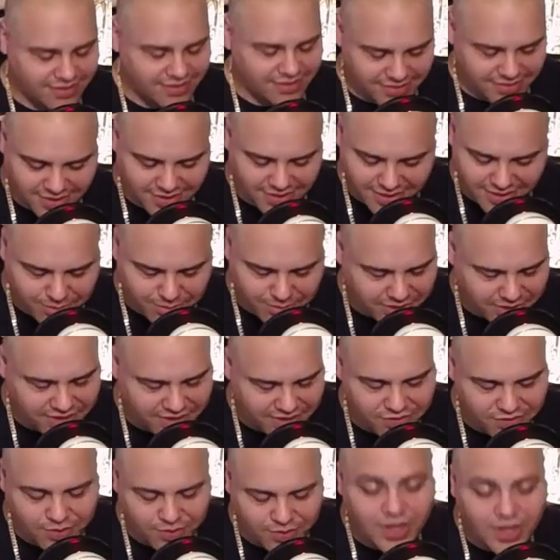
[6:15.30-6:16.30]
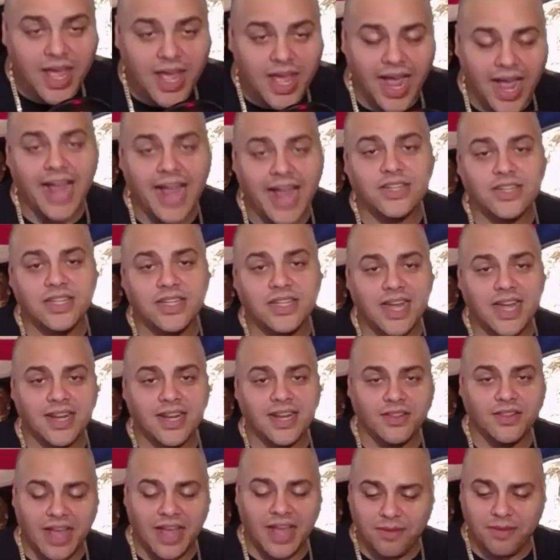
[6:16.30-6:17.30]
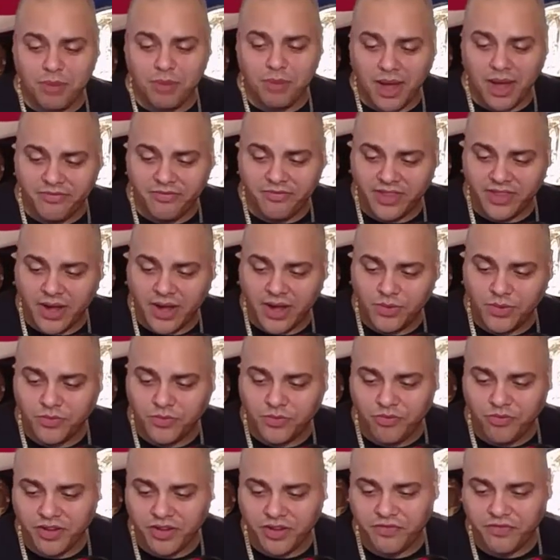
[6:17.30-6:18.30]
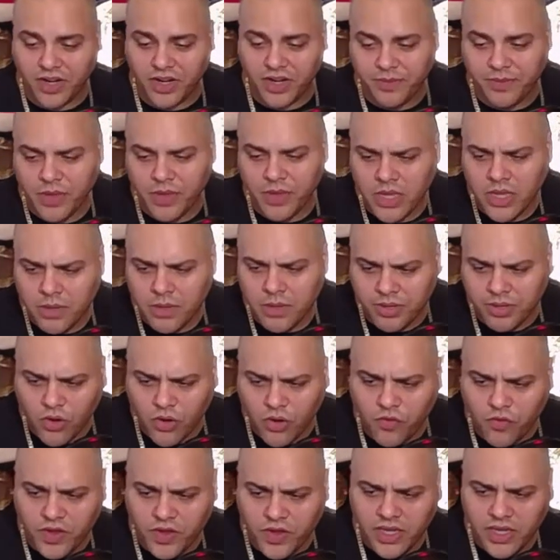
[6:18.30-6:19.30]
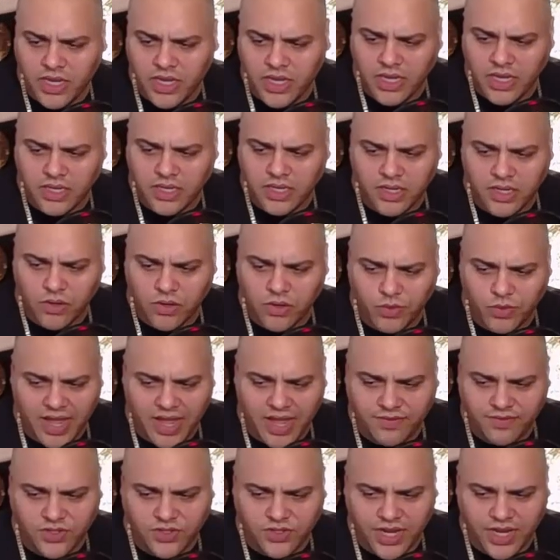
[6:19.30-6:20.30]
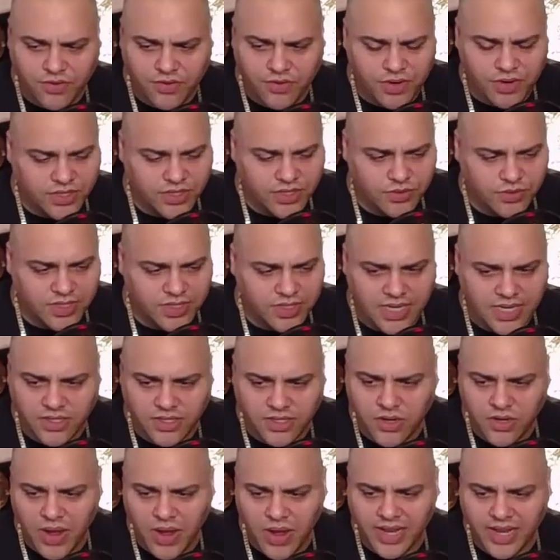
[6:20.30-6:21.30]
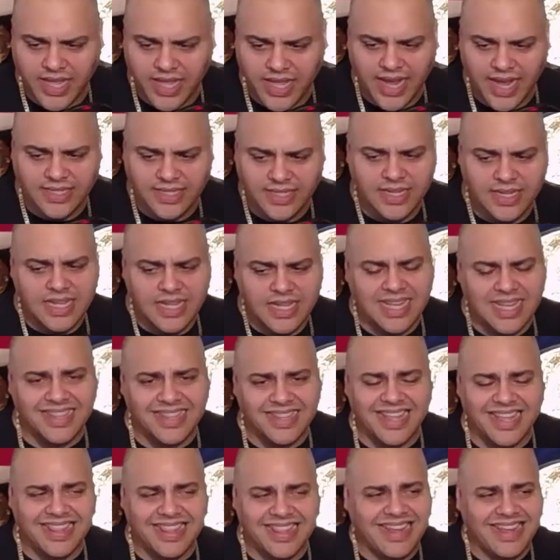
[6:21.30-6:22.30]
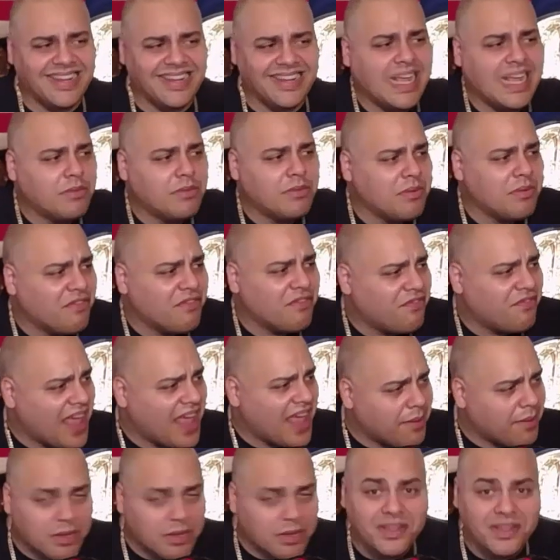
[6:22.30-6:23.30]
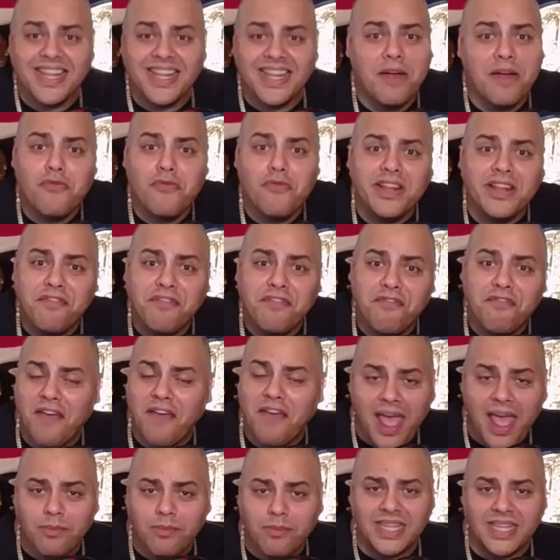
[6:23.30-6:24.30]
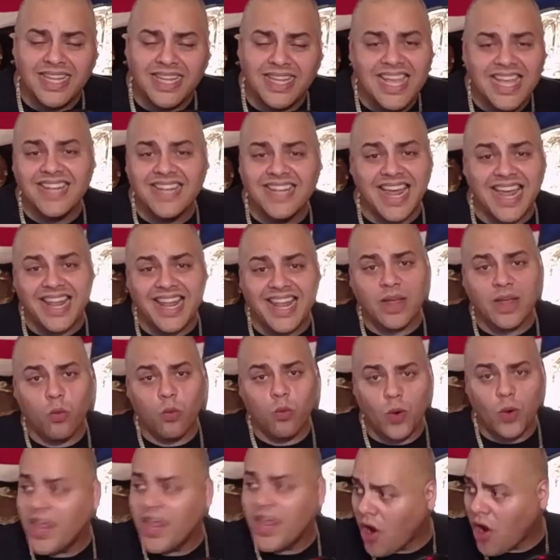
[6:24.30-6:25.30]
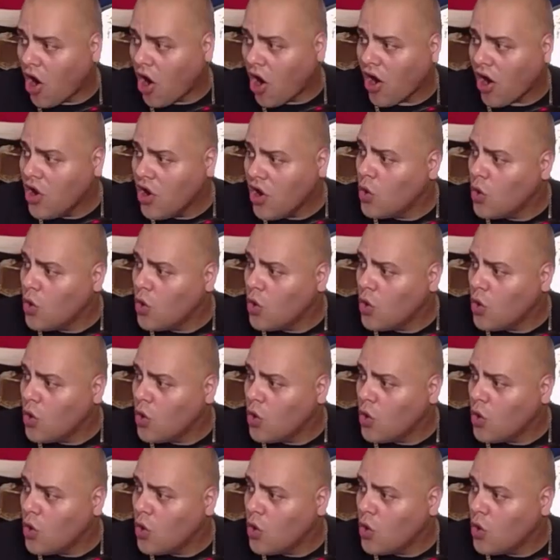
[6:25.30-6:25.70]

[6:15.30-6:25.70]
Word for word: Unbelievable. I actually kind of I popped for that one. It's pretty funny. But O V E, you know, we have Jay Chris who says, you know, L A X, they they claim to be family, but they're not really family. Not like we are.